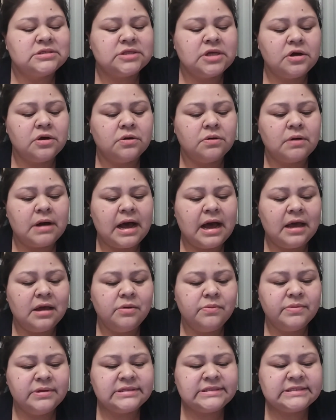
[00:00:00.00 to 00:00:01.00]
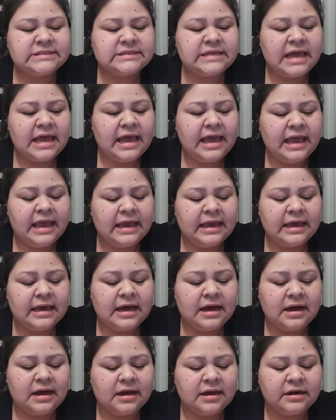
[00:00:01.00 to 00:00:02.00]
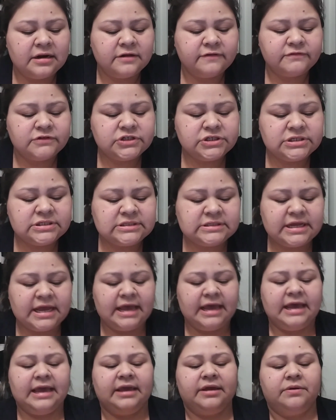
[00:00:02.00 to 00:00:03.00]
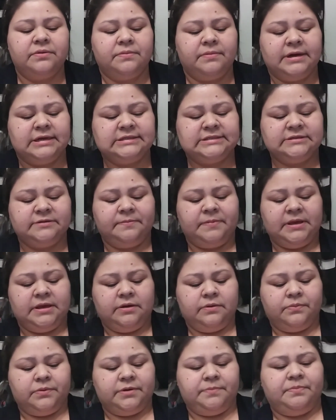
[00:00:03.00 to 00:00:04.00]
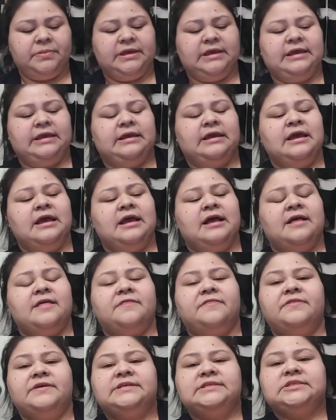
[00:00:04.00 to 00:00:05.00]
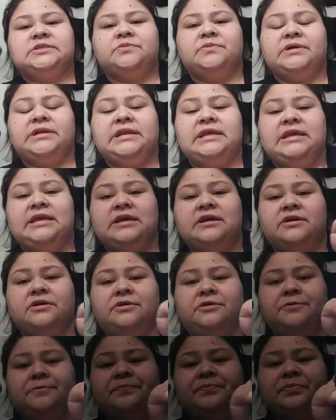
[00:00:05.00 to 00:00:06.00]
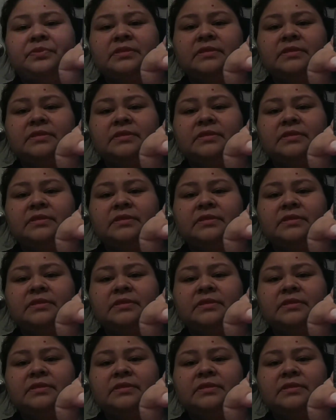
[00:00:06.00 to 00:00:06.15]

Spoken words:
so I would say kind of just a recipe would be this one here